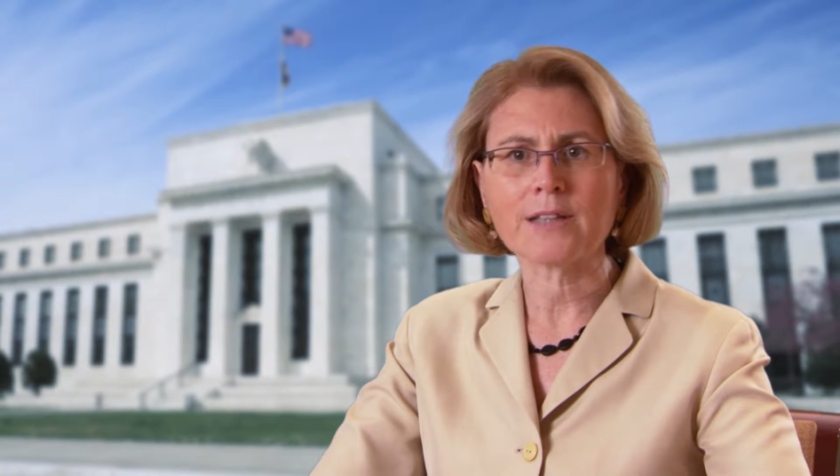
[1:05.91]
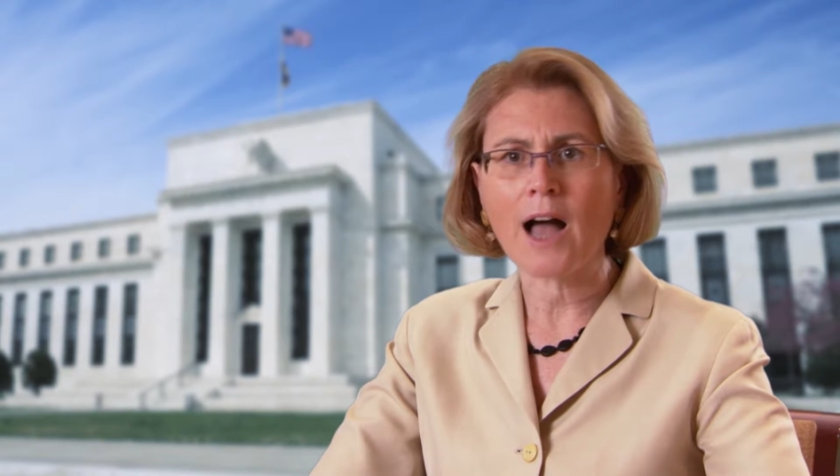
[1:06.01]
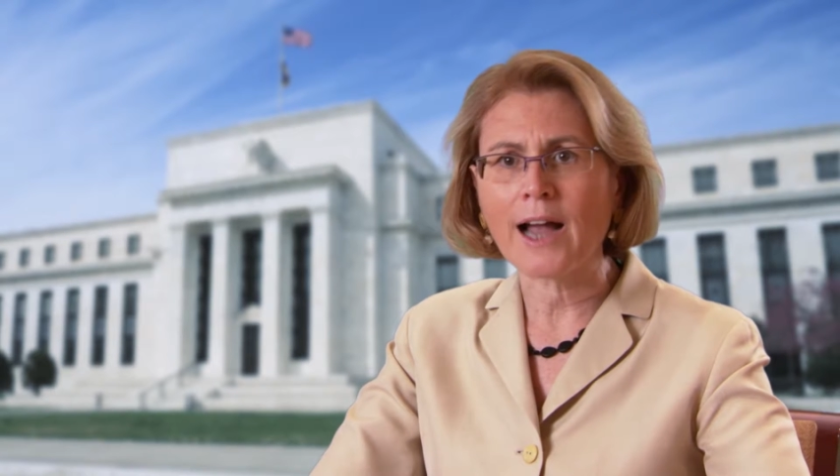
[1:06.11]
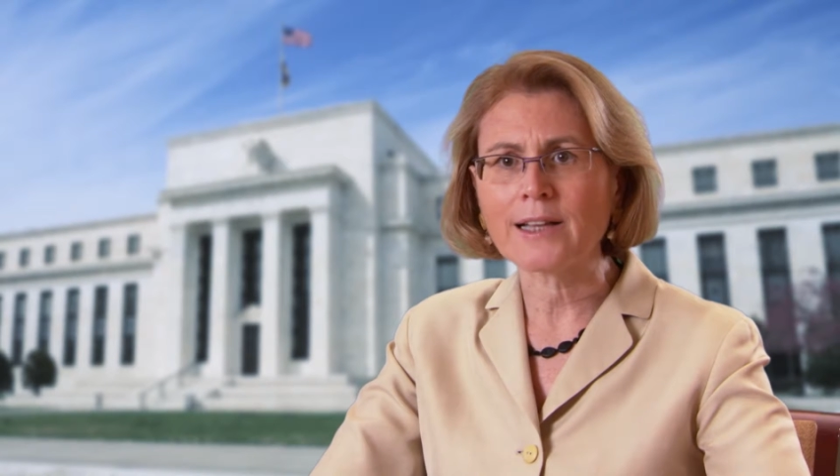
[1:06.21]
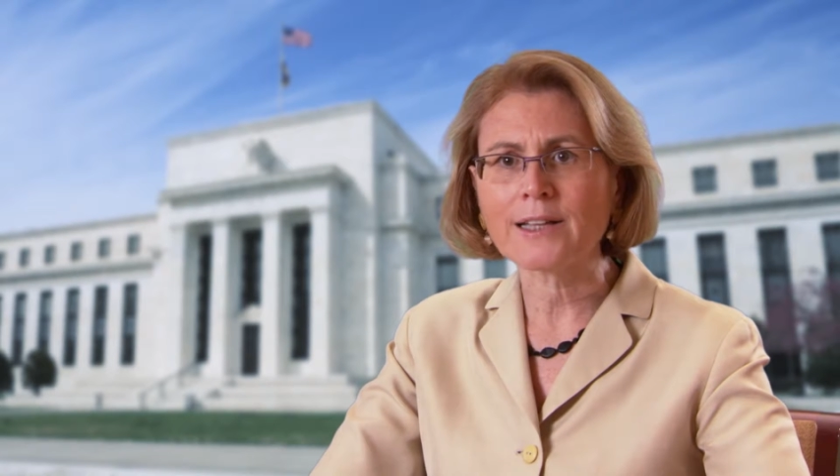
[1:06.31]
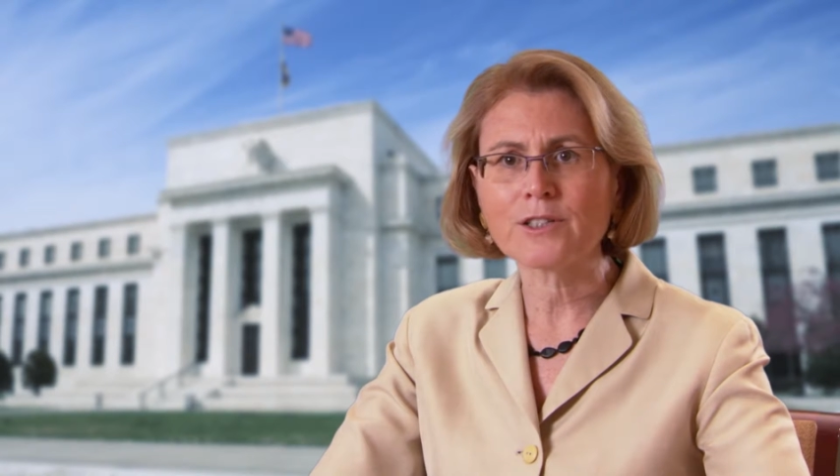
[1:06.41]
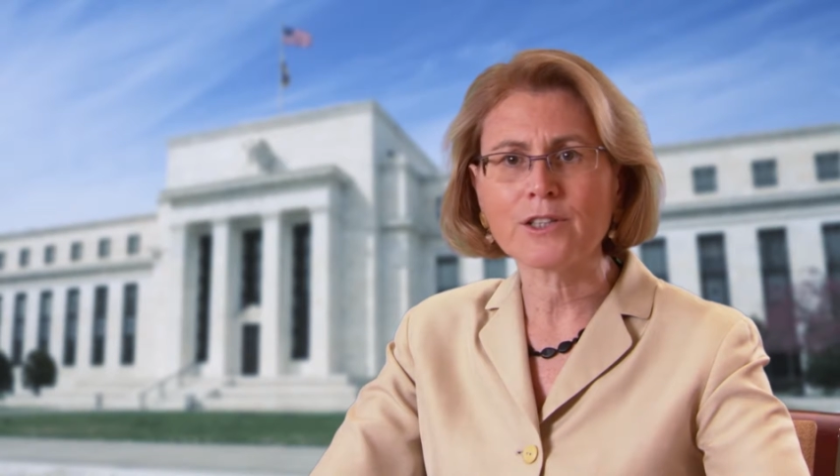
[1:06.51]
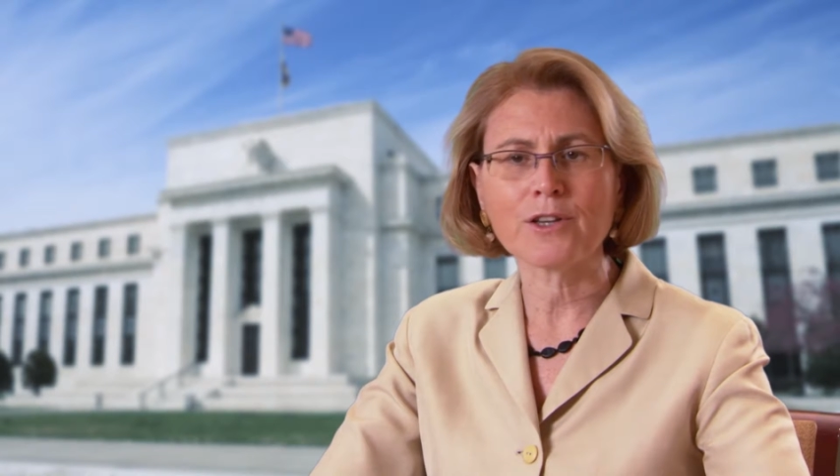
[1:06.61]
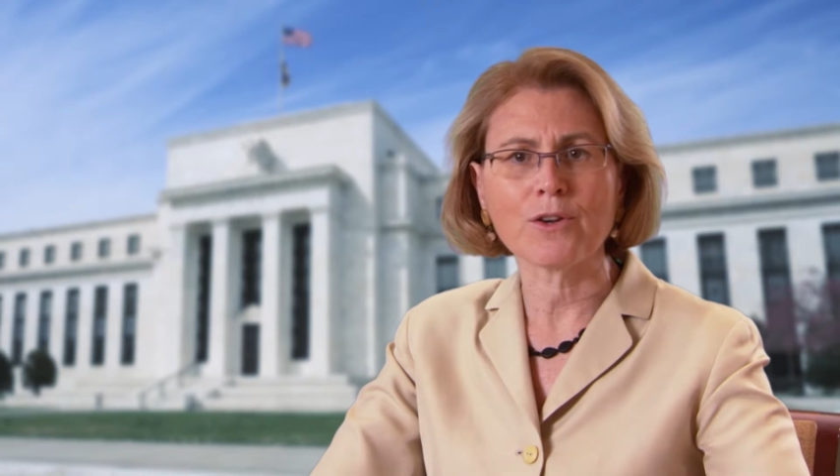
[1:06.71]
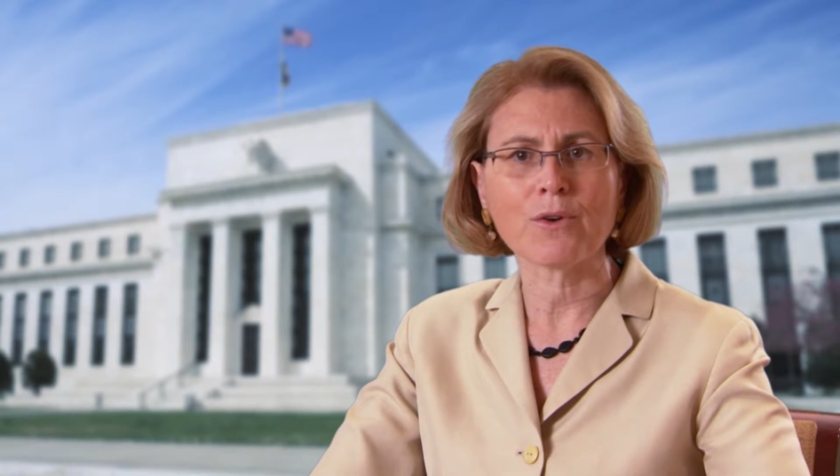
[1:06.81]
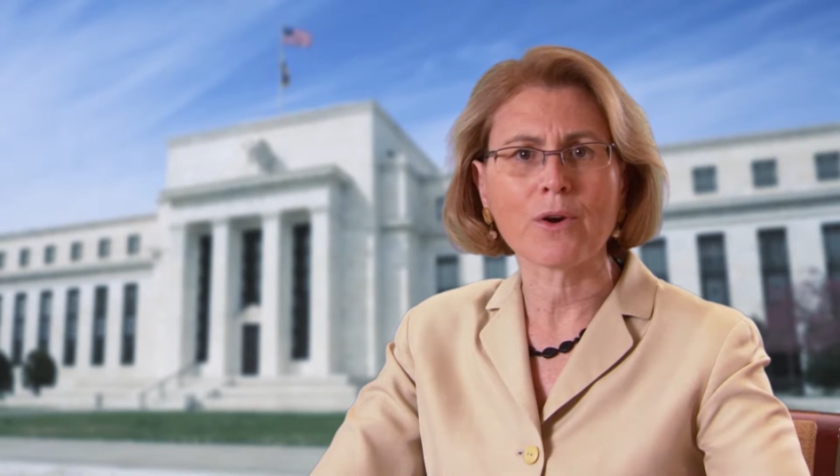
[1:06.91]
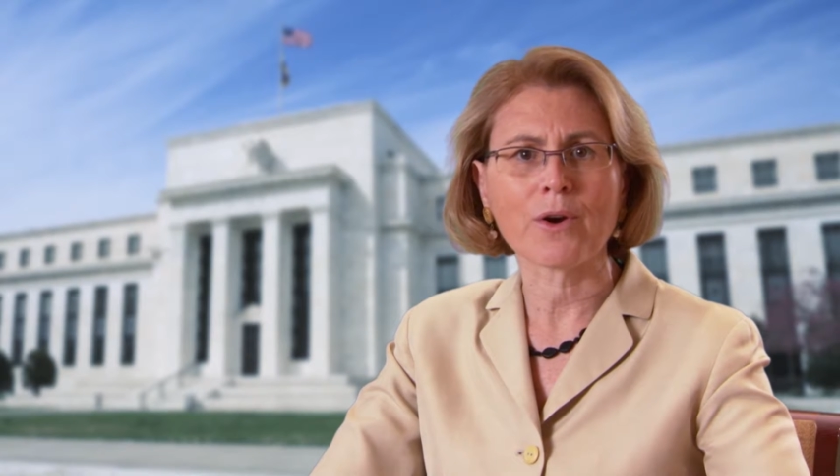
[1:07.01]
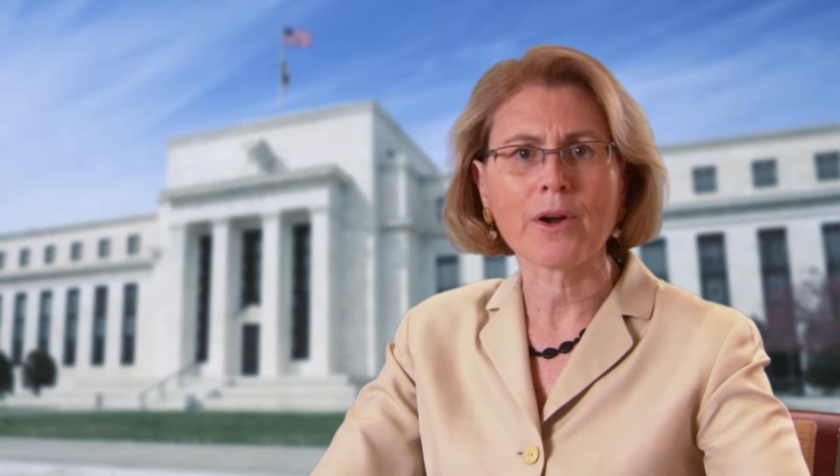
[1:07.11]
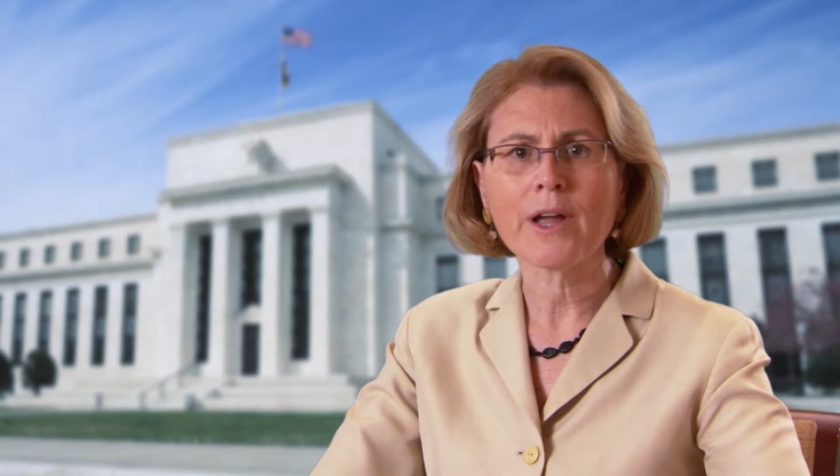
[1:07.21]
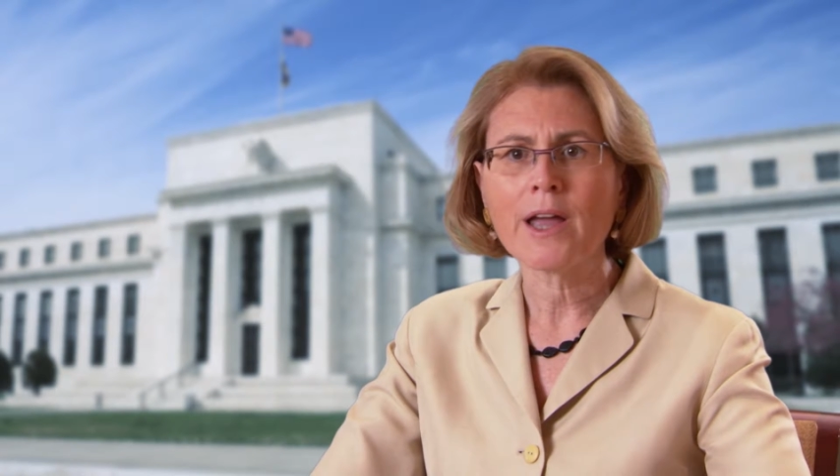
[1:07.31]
highly secure